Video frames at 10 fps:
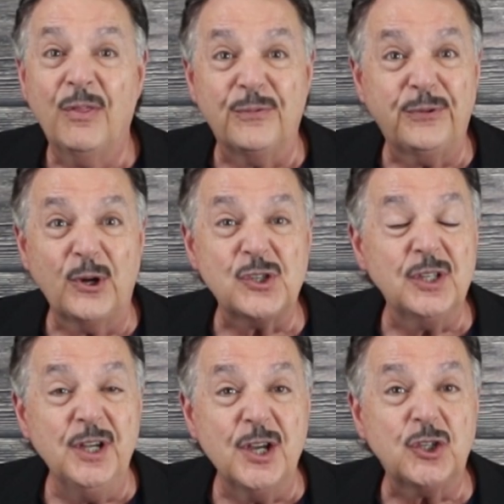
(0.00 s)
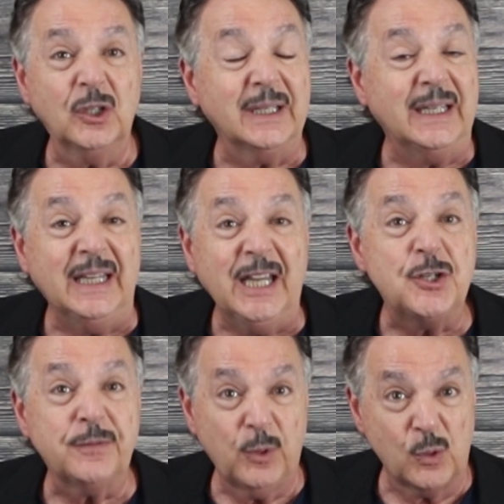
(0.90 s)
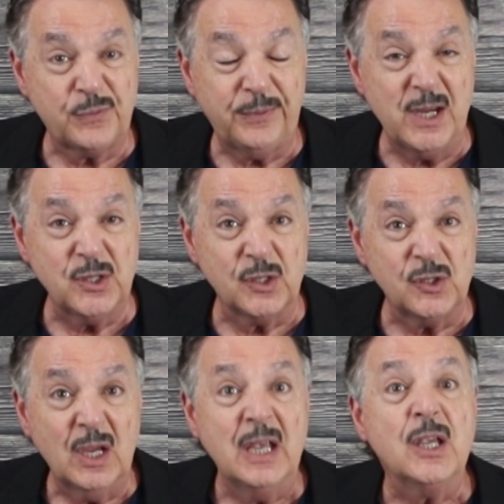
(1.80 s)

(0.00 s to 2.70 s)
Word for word: The first initial in each of those phrases